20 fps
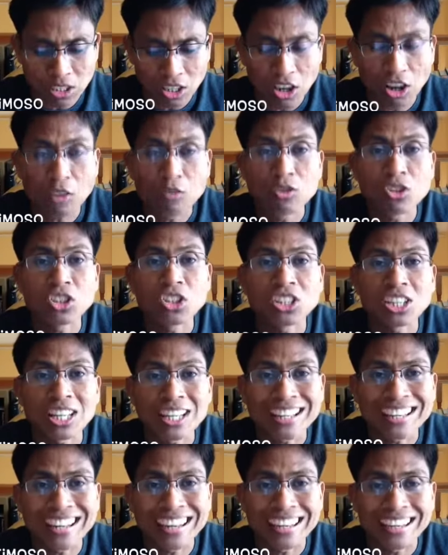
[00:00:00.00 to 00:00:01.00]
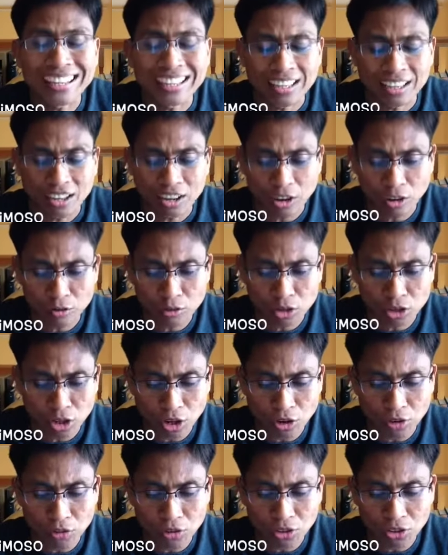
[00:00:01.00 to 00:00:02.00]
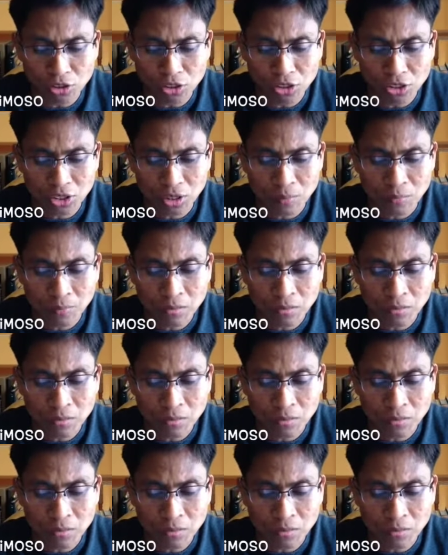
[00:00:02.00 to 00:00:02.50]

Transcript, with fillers: of Sunday of servants,